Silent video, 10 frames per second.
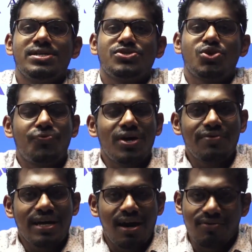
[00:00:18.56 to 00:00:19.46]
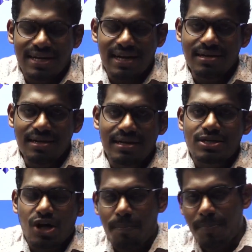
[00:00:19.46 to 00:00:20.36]
So far we have done
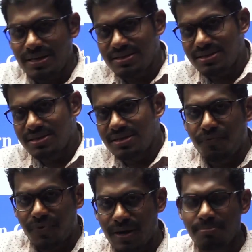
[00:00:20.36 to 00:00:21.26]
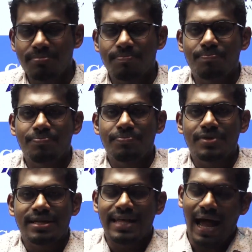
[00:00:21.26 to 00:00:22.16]
topics from
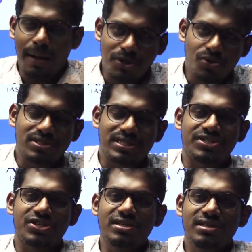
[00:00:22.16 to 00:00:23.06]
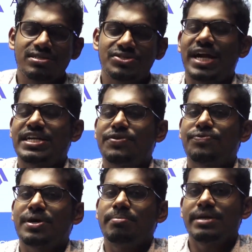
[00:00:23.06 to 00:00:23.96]
the aptitude section starting
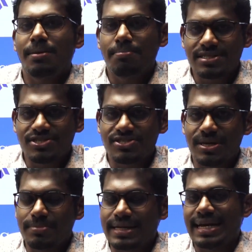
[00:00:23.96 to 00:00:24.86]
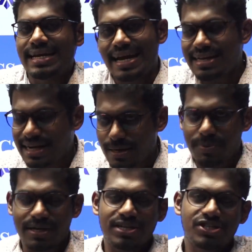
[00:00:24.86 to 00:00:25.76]
from number system till data
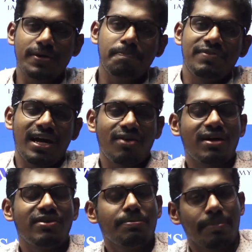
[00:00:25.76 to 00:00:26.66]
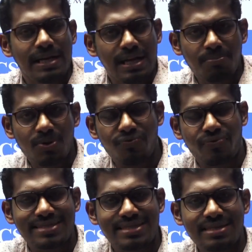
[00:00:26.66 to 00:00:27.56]
interpretation. We have covered many number of
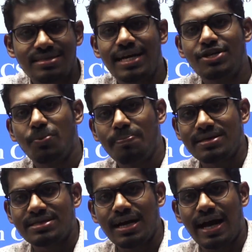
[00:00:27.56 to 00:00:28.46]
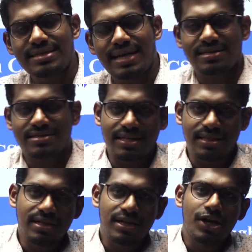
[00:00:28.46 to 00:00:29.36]
questions that UPSC has asked
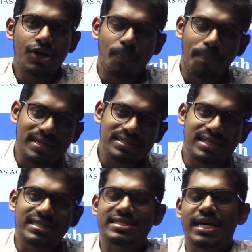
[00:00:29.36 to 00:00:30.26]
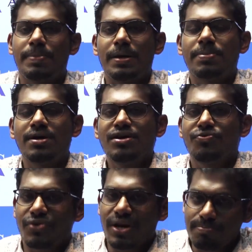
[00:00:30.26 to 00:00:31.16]
in UPSC CSAT paper
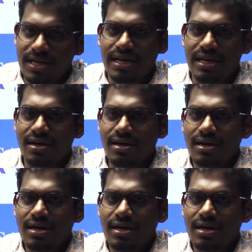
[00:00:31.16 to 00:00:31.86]
from the year